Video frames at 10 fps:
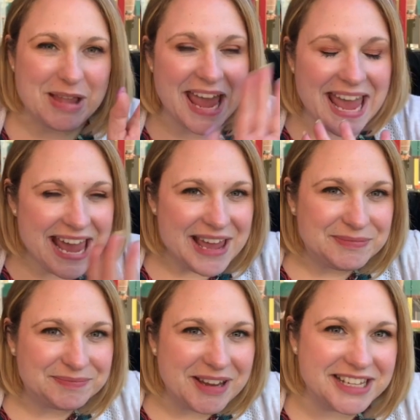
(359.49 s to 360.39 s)
Hey,
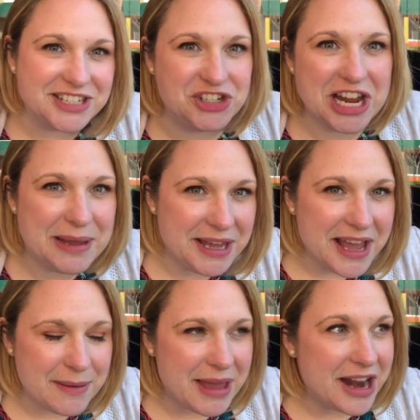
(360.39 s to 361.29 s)
it's Jamie.
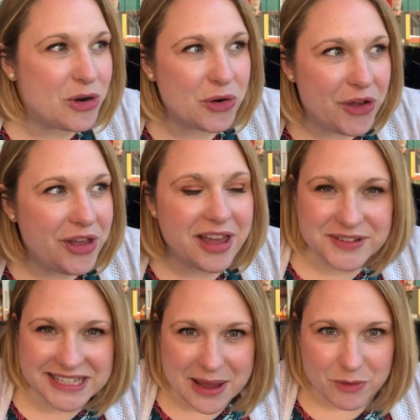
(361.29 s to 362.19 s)
I'm at Earl
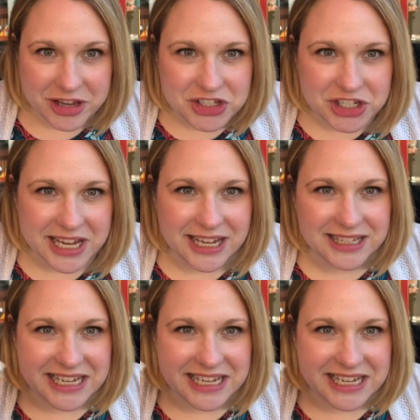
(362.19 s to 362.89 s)
of Sandwich in